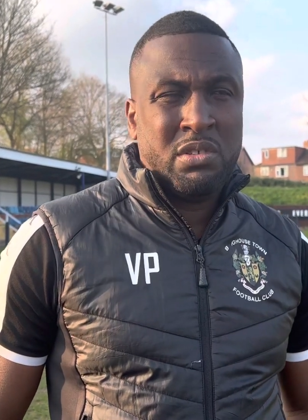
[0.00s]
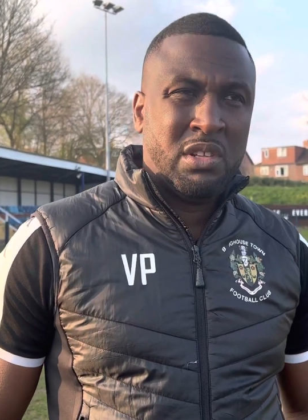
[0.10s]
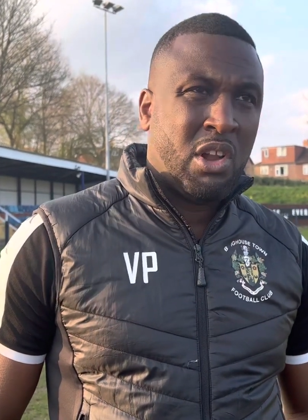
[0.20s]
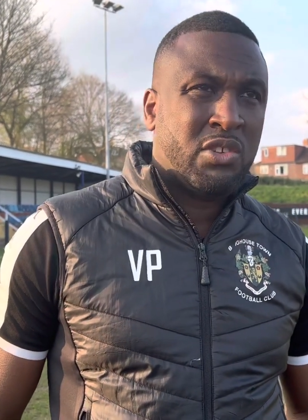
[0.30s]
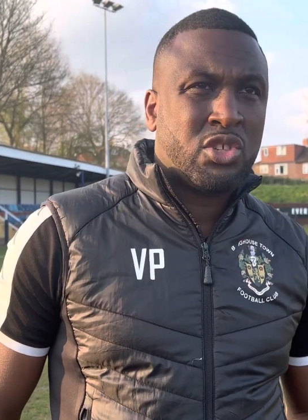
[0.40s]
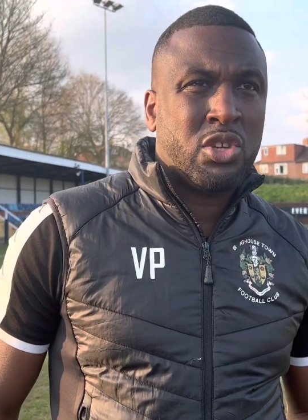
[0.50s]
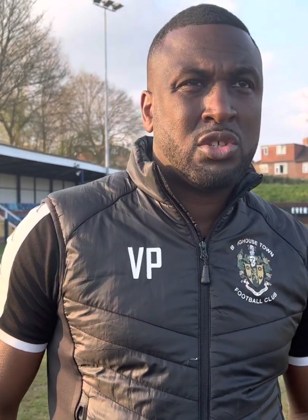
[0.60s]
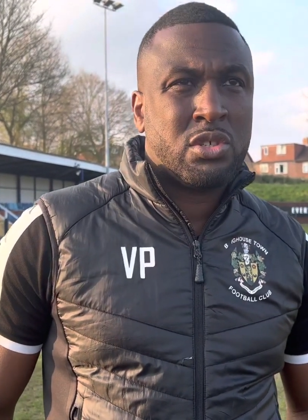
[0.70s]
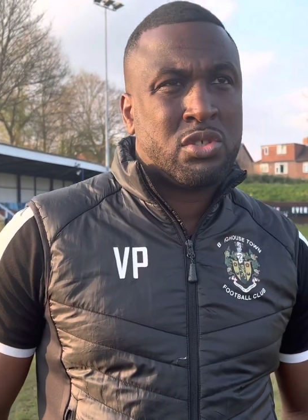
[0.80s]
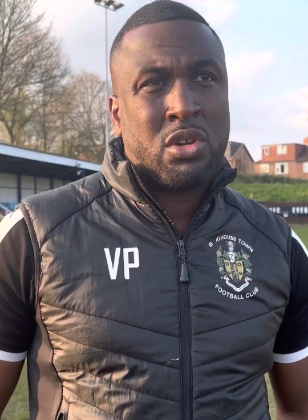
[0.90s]
Lawrence could have
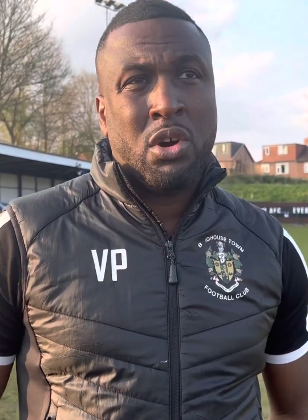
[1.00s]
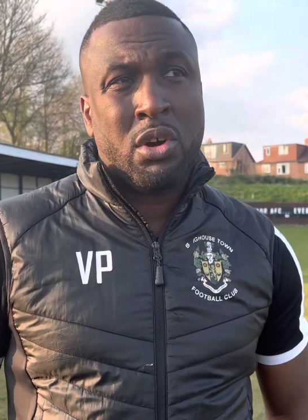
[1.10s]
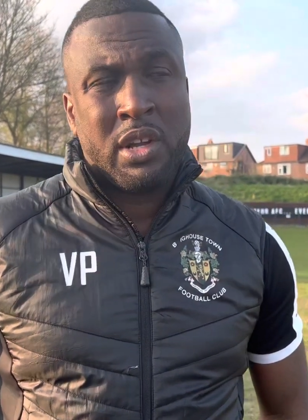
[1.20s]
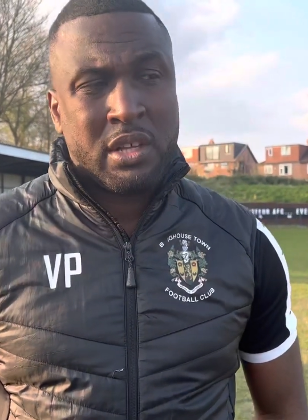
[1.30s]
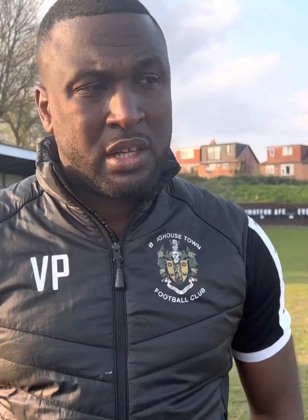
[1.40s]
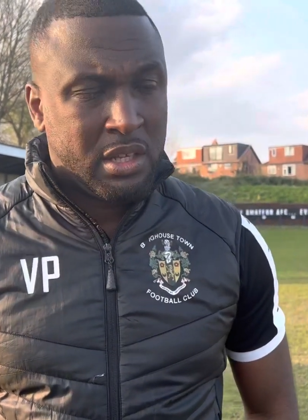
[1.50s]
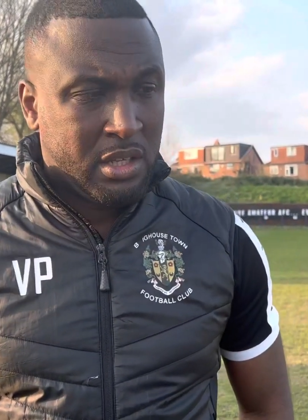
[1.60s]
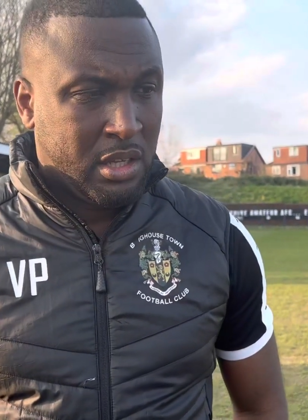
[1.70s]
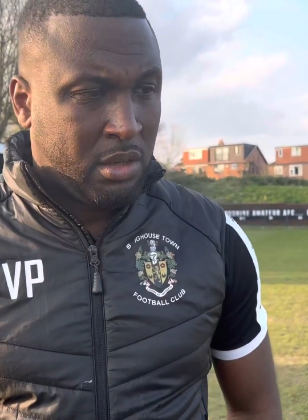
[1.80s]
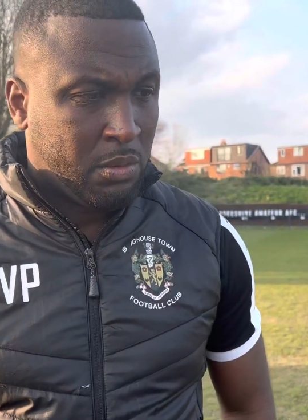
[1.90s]
scored. I think
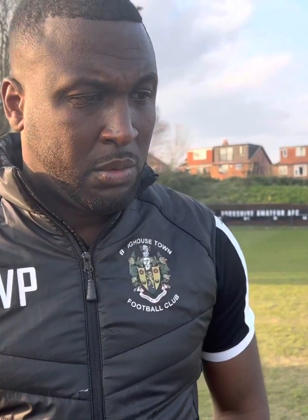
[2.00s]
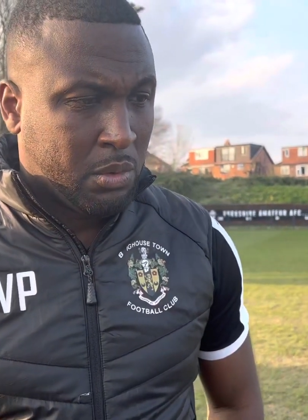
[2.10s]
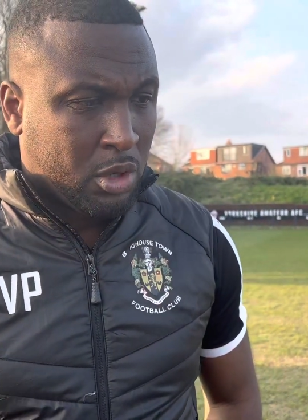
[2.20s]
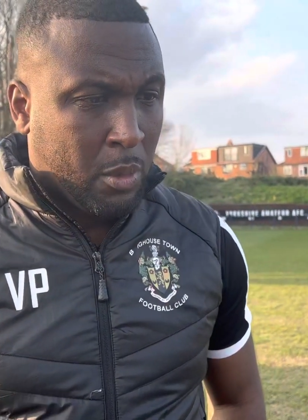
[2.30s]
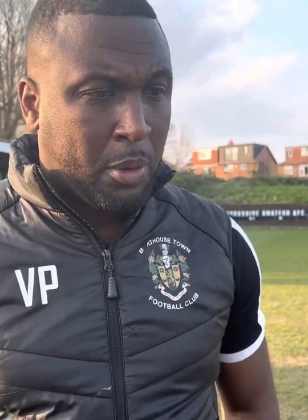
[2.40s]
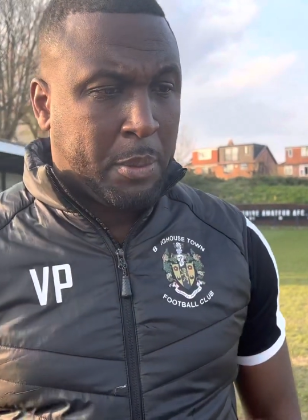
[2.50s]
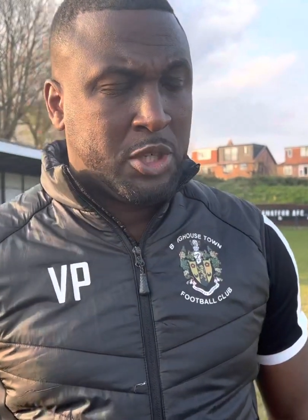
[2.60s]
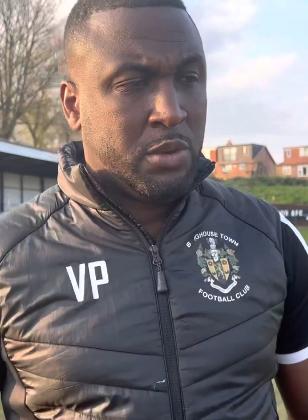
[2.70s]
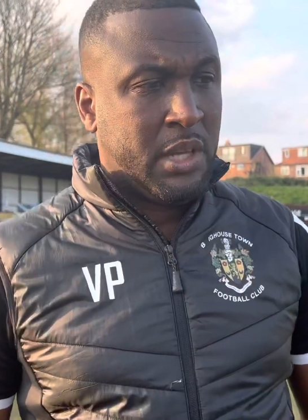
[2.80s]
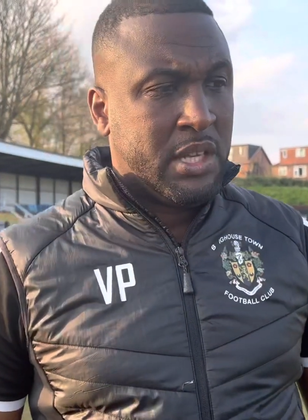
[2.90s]
a couple of
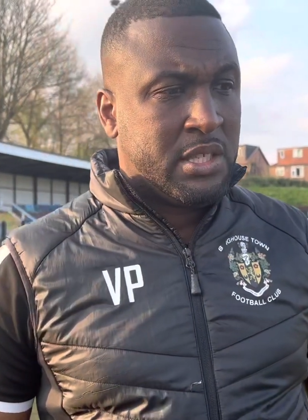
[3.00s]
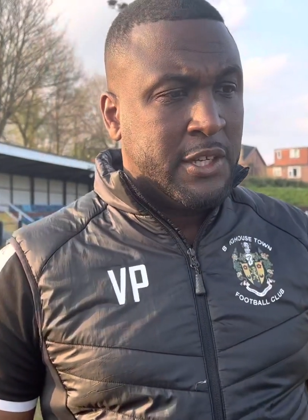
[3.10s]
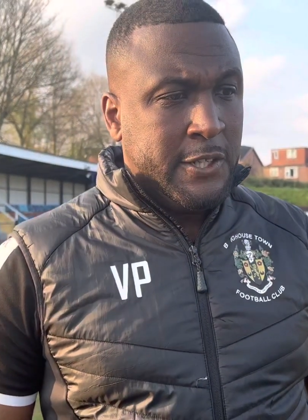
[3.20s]
opportunities.